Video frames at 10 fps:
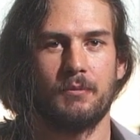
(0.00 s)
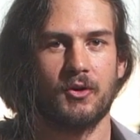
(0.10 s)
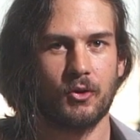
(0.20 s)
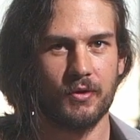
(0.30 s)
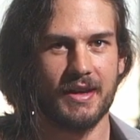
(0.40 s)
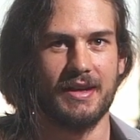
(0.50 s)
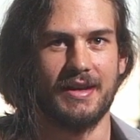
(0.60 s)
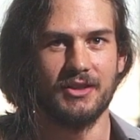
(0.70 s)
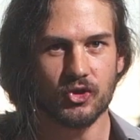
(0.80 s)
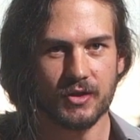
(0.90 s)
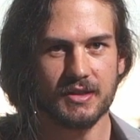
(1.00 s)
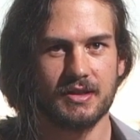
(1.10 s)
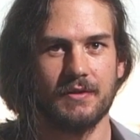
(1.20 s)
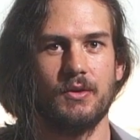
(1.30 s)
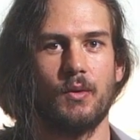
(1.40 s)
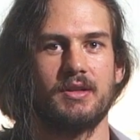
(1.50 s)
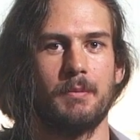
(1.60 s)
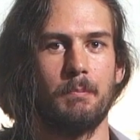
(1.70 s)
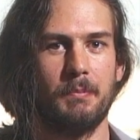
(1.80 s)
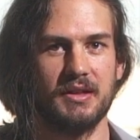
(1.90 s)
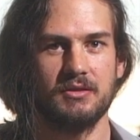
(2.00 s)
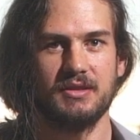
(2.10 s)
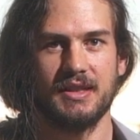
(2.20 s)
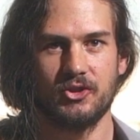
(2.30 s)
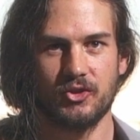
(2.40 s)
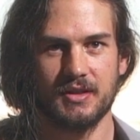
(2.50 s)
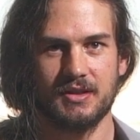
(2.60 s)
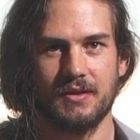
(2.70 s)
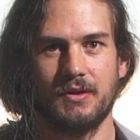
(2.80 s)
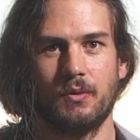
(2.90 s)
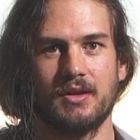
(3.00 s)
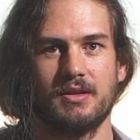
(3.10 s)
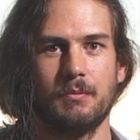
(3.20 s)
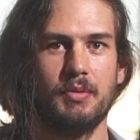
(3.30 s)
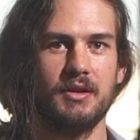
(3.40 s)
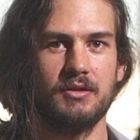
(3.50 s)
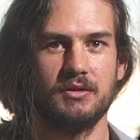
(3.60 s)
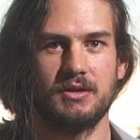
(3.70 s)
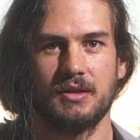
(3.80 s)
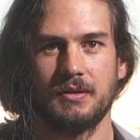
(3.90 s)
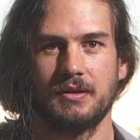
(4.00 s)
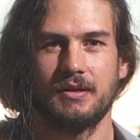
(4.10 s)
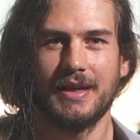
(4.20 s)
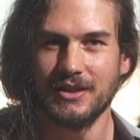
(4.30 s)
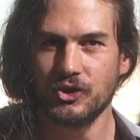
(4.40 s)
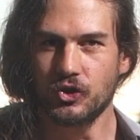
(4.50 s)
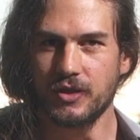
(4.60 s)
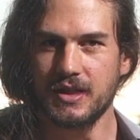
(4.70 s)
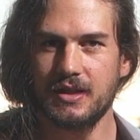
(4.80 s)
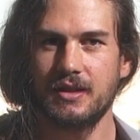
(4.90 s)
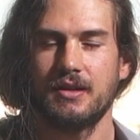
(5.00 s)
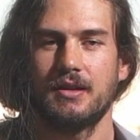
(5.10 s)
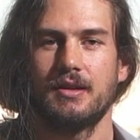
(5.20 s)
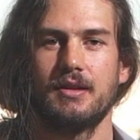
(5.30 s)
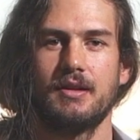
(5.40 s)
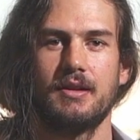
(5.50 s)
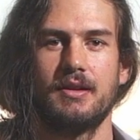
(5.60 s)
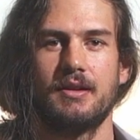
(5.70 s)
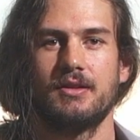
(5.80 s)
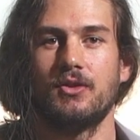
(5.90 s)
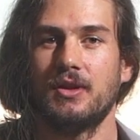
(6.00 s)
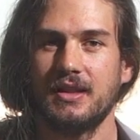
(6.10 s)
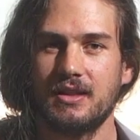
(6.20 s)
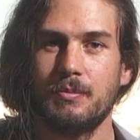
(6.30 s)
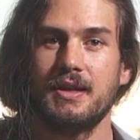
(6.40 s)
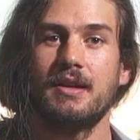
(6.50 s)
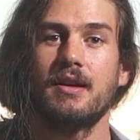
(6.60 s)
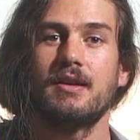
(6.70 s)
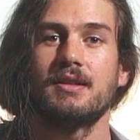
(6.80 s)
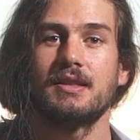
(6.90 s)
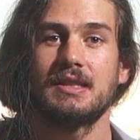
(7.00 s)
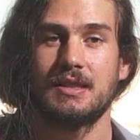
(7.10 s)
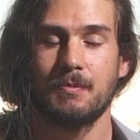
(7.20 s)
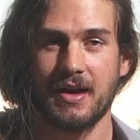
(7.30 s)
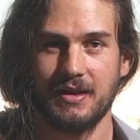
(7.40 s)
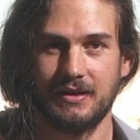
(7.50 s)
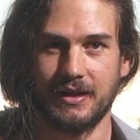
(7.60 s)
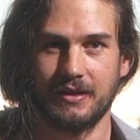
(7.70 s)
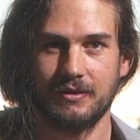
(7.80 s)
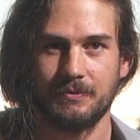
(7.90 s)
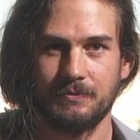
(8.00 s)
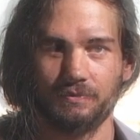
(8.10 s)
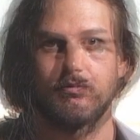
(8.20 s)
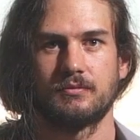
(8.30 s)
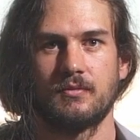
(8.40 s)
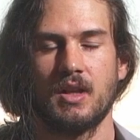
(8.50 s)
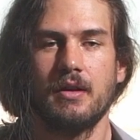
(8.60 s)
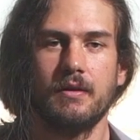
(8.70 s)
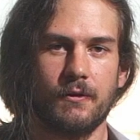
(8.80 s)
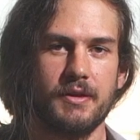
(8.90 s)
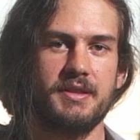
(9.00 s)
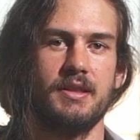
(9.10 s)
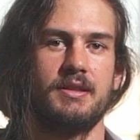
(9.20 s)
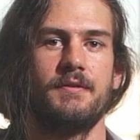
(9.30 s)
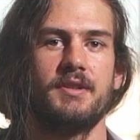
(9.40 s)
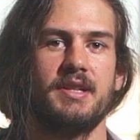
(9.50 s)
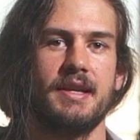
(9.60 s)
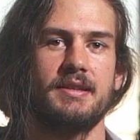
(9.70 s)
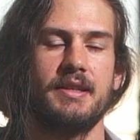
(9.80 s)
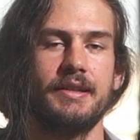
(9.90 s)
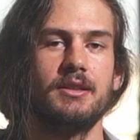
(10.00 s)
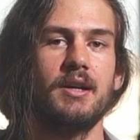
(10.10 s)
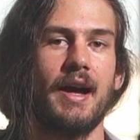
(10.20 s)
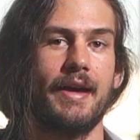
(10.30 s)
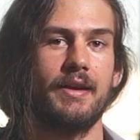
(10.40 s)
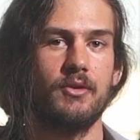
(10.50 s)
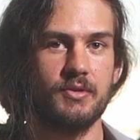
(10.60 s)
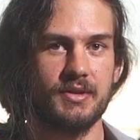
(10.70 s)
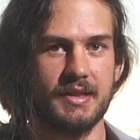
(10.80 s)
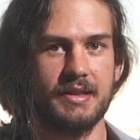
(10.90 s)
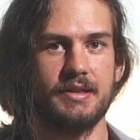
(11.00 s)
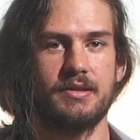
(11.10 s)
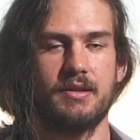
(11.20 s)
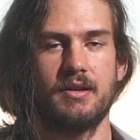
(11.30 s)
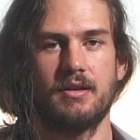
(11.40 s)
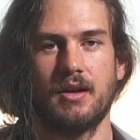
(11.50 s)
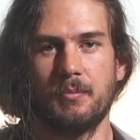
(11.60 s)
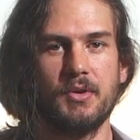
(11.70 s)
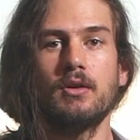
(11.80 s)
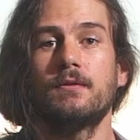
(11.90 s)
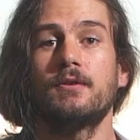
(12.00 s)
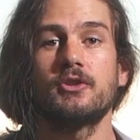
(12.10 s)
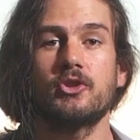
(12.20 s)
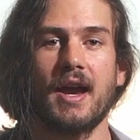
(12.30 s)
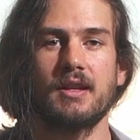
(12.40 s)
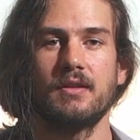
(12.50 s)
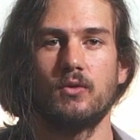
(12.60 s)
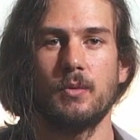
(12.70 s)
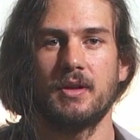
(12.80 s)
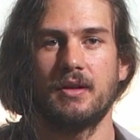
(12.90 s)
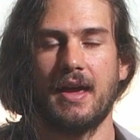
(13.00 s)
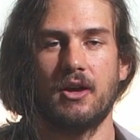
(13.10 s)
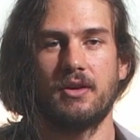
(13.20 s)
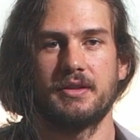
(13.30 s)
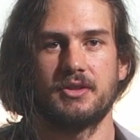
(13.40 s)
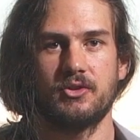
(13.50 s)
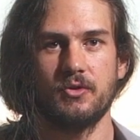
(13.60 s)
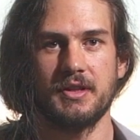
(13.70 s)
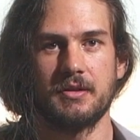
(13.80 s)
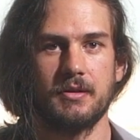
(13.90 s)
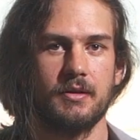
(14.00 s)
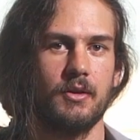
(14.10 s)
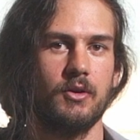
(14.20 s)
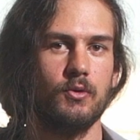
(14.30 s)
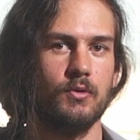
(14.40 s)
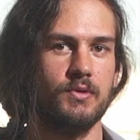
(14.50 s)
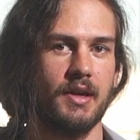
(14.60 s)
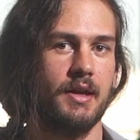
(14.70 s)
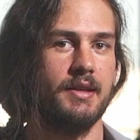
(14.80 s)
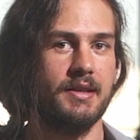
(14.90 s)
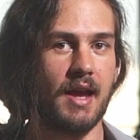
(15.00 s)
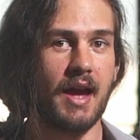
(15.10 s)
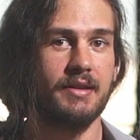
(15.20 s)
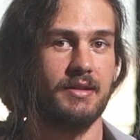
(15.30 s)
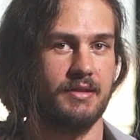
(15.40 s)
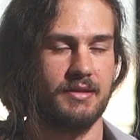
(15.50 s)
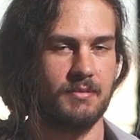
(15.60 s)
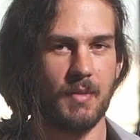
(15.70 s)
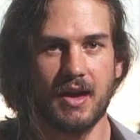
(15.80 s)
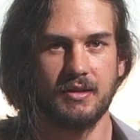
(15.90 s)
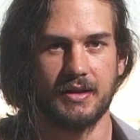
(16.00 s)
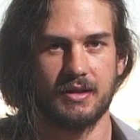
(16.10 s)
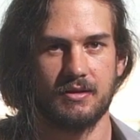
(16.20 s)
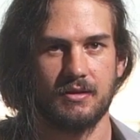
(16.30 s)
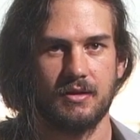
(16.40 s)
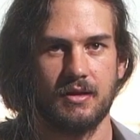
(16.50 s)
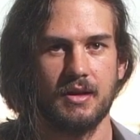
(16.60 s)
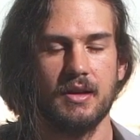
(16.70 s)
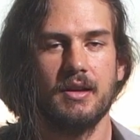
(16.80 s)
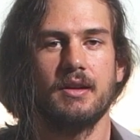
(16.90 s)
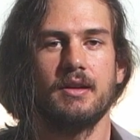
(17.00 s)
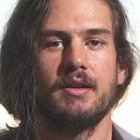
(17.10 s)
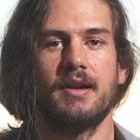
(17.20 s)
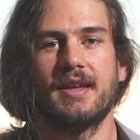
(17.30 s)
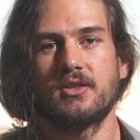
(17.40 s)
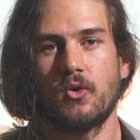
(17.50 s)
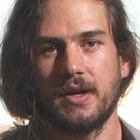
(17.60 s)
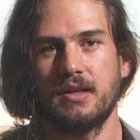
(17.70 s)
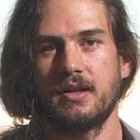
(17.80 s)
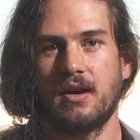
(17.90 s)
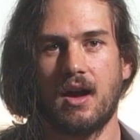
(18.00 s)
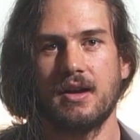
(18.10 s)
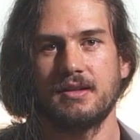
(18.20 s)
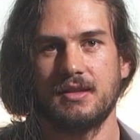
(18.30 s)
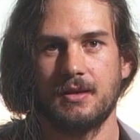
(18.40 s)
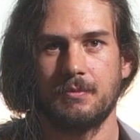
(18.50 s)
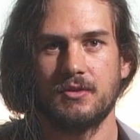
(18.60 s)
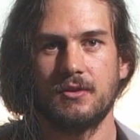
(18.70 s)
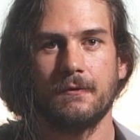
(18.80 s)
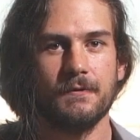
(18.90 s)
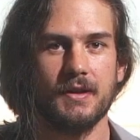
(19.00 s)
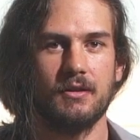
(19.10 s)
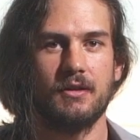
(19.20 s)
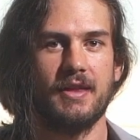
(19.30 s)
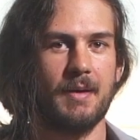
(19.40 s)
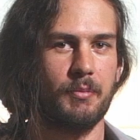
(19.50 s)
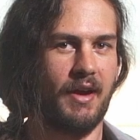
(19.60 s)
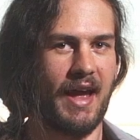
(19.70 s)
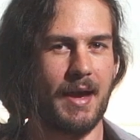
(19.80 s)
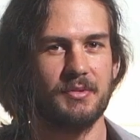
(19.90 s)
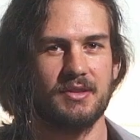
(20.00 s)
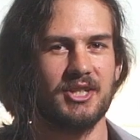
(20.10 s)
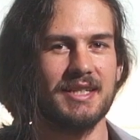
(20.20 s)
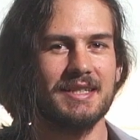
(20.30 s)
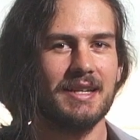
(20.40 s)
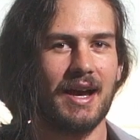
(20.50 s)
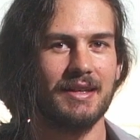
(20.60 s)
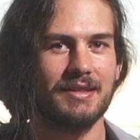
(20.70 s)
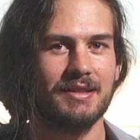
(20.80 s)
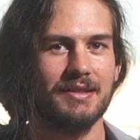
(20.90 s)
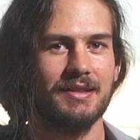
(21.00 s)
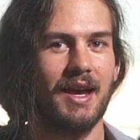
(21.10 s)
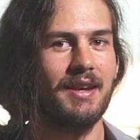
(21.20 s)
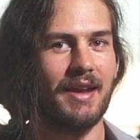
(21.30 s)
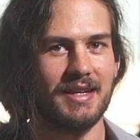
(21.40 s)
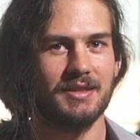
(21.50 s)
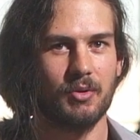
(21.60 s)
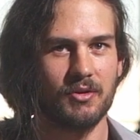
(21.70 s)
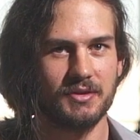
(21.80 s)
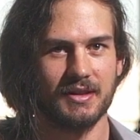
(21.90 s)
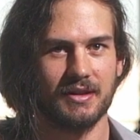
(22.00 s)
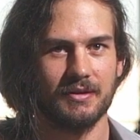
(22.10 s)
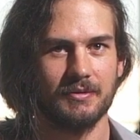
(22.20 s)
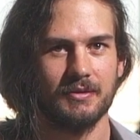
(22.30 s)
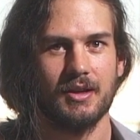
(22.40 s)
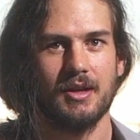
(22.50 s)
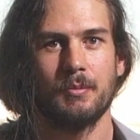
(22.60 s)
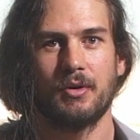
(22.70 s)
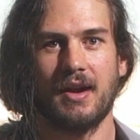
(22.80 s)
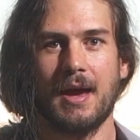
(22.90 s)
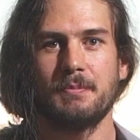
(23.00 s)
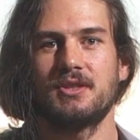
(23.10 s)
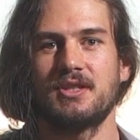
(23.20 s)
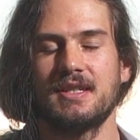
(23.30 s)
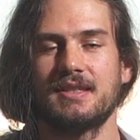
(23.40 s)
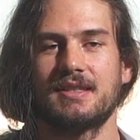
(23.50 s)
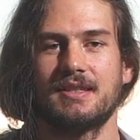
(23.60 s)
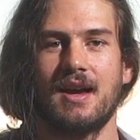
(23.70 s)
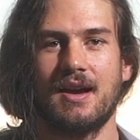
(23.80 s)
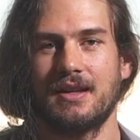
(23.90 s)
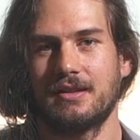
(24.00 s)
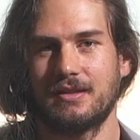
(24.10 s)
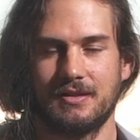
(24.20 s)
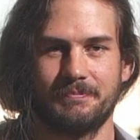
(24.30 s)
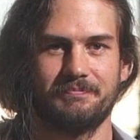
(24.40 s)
create interest, if you want to build interest, if you want to build intrigue, you need to be smiling. For instance, if you take a single guy who sees a beautiful, attractive woman out on the street who's not smiling, it's going to cause him to feel that perhaps she's not a nice person. Perhaps she's not